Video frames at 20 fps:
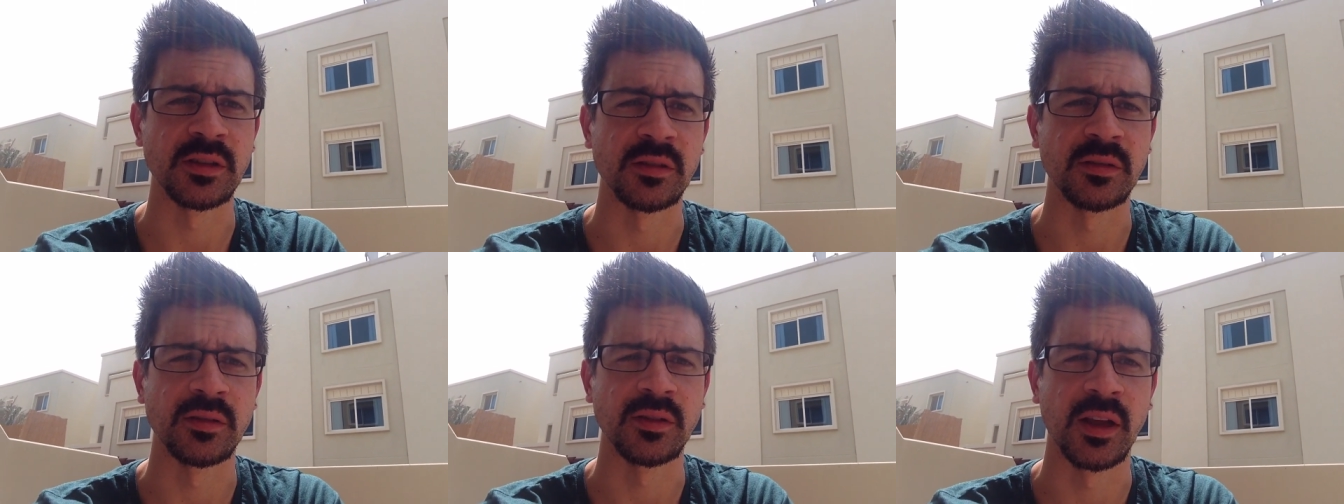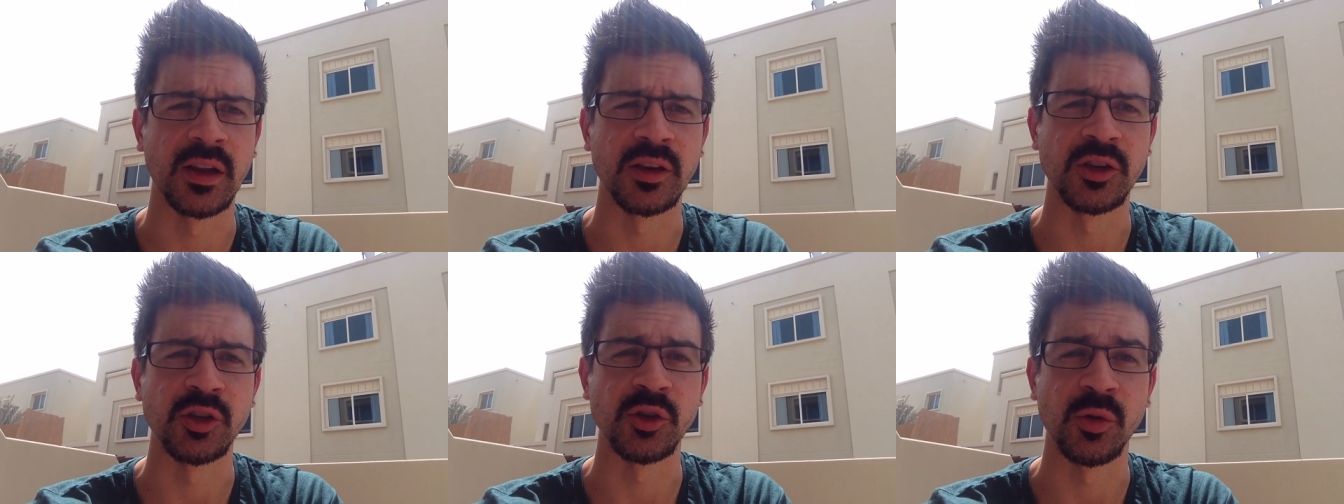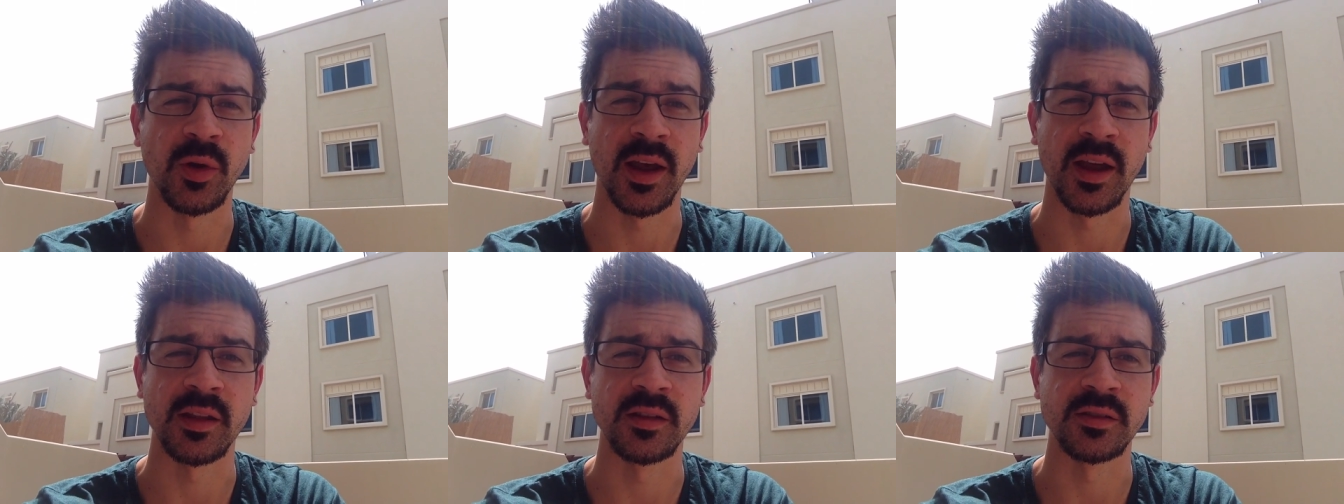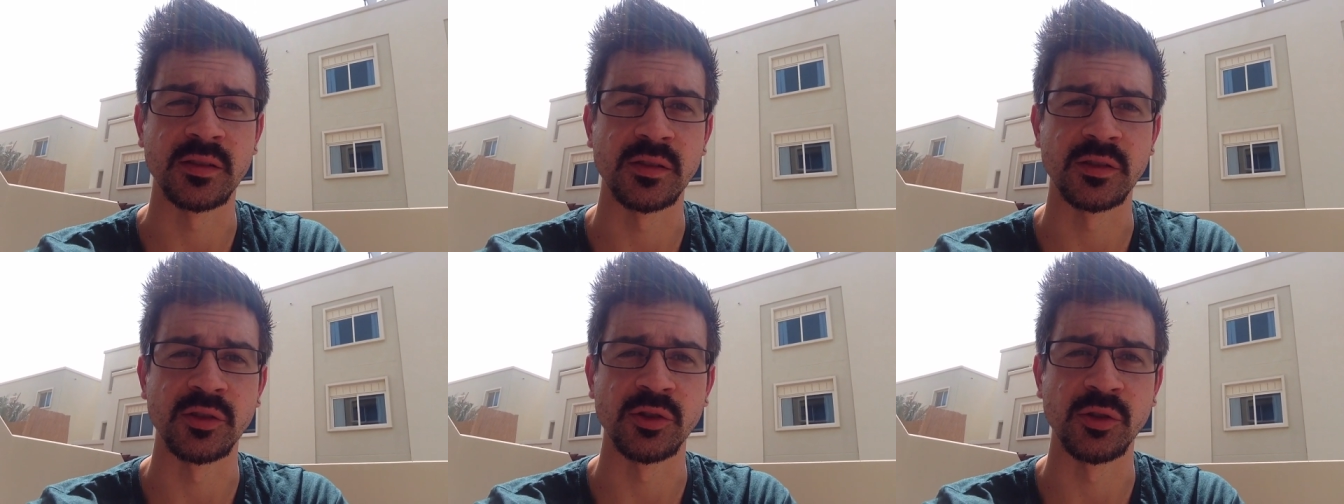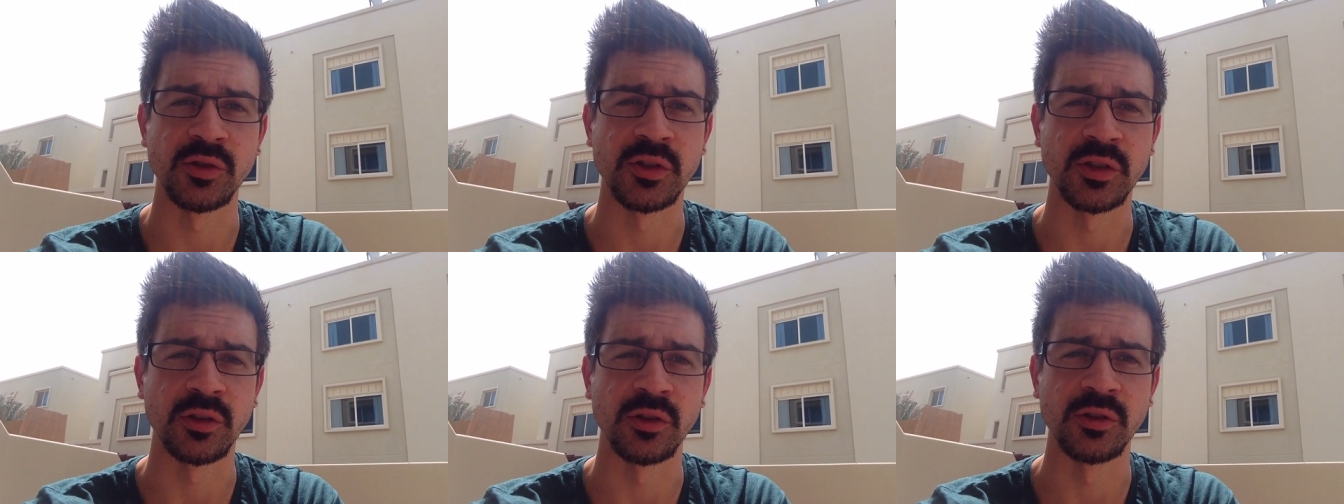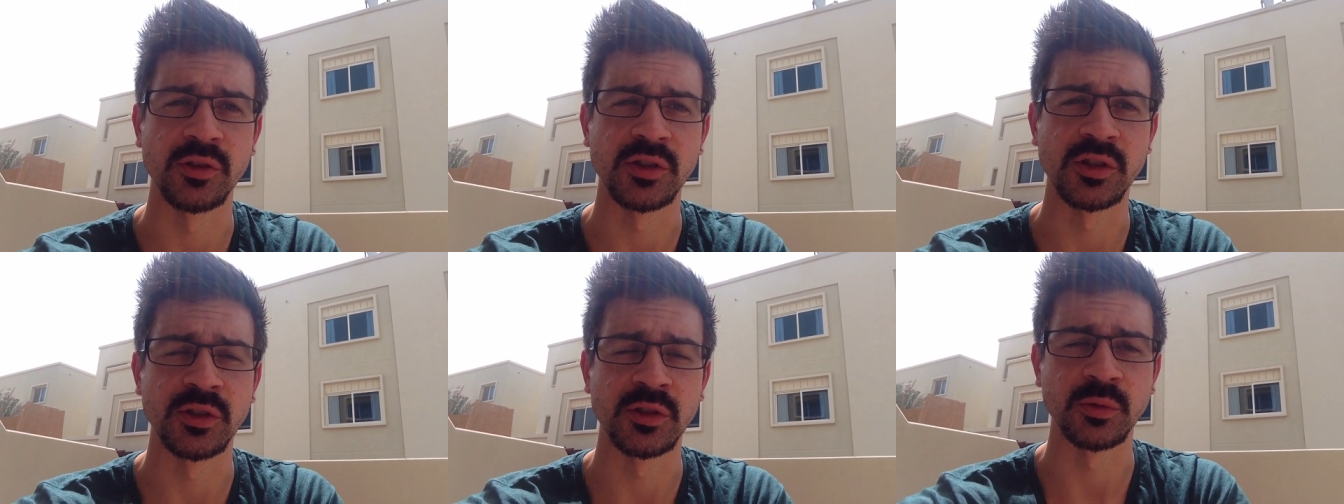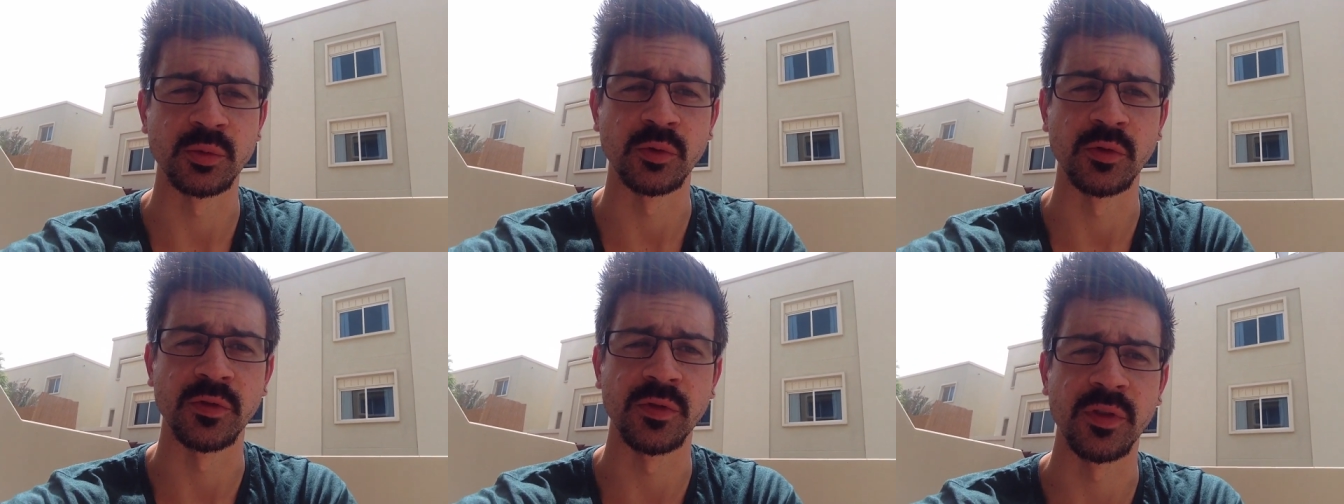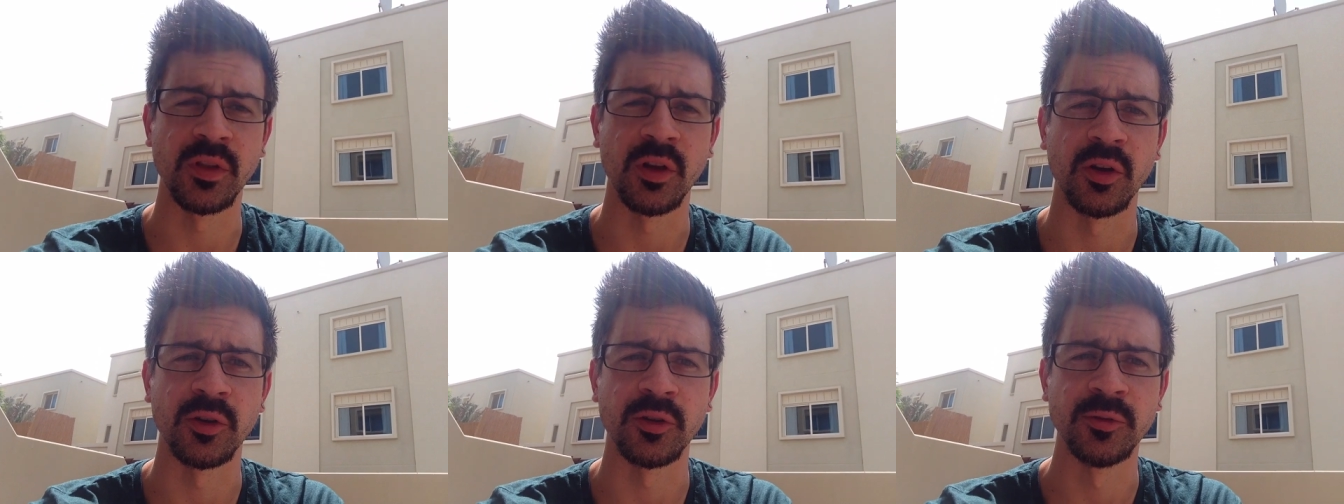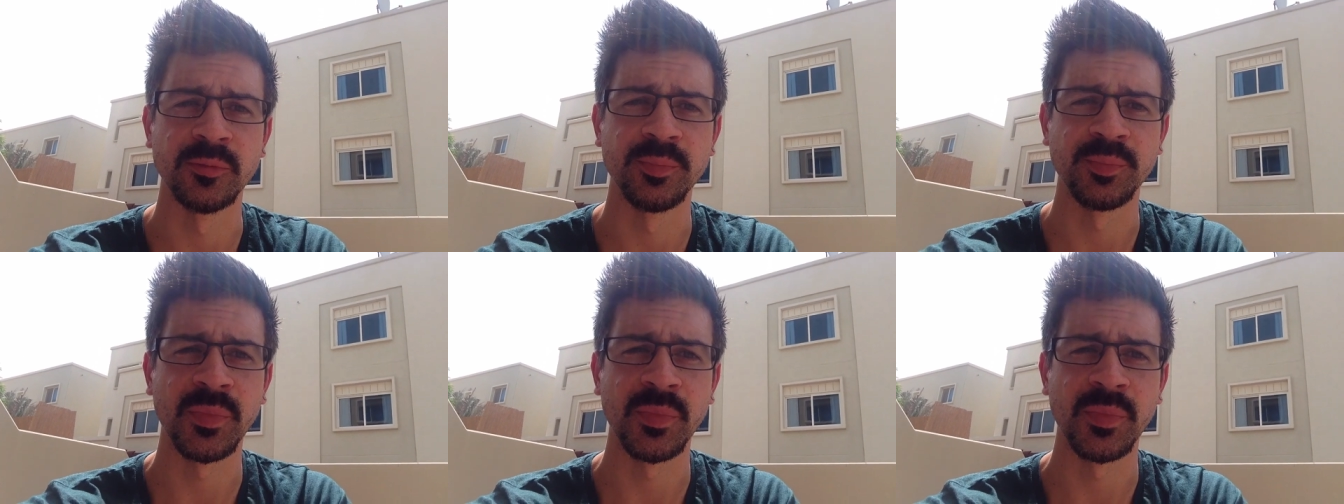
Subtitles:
and new answers, new solutions will flow.